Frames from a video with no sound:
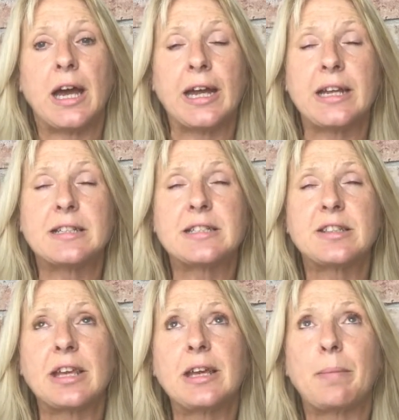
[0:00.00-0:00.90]
And it's
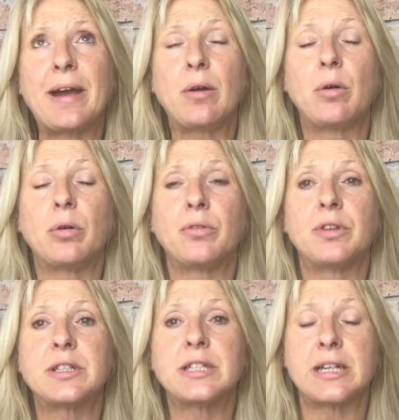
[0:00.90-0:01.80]
think about
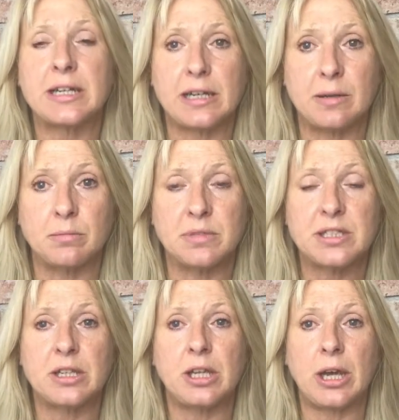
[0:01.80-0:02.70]
the times
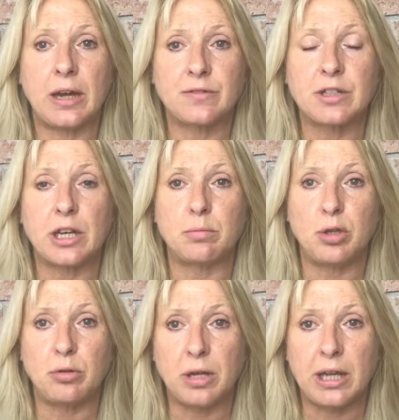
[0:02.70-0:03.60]
that you have to
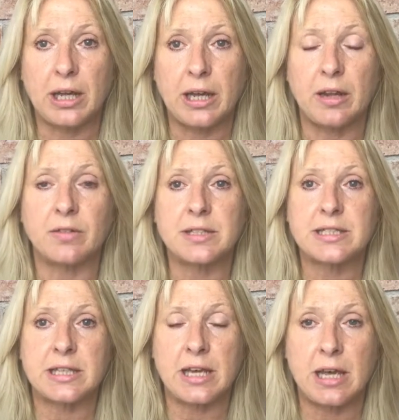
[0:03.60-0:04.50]
communicate the
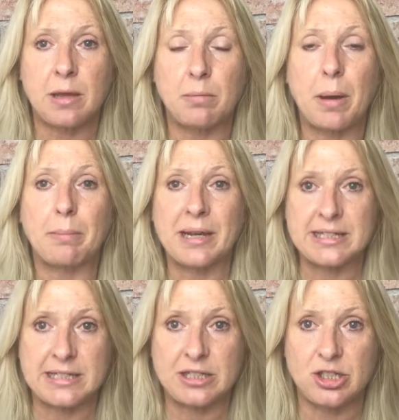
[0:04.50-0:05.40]
same
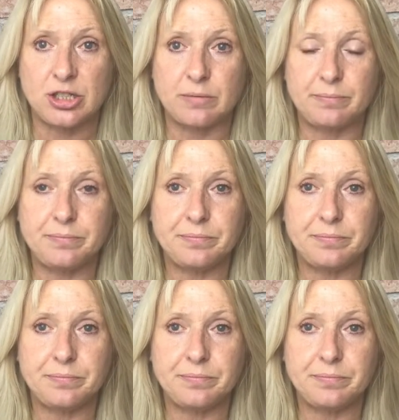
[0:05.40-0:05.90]
message.